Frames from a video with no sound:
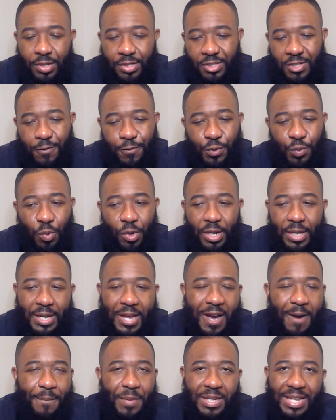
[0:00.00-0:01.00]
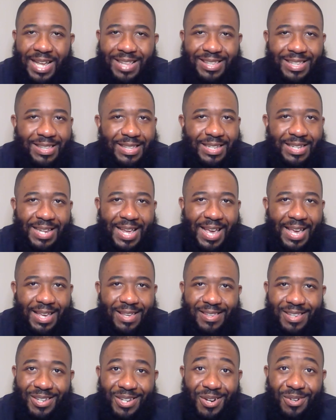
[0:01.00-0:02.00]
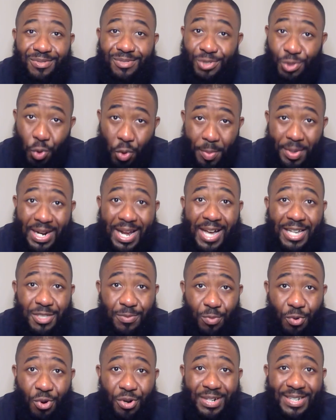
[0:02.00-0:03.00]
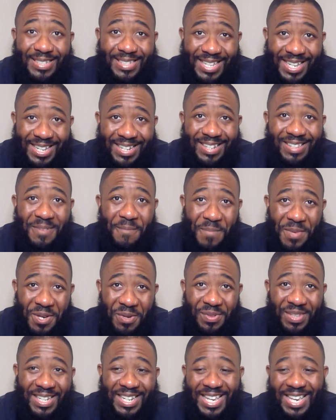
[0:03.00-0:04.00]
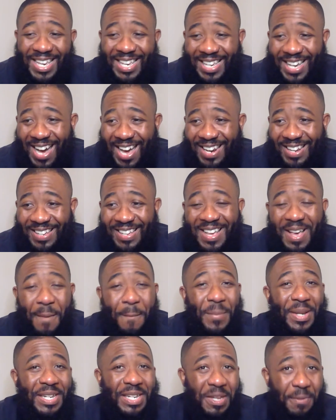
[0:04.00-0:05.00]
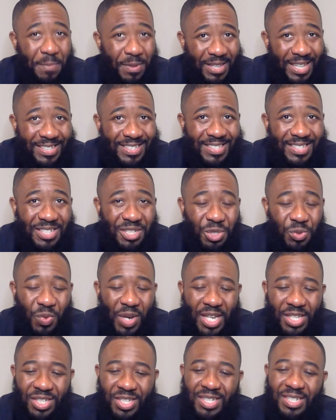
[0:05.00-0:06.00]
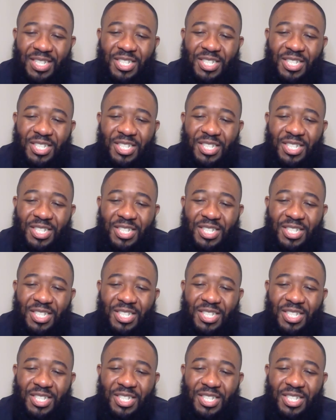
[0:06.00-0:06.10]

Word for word: the stuff was working out, but at the end of the day, you know, Norman Osborn is in the building, and he kind of manipulates the situation.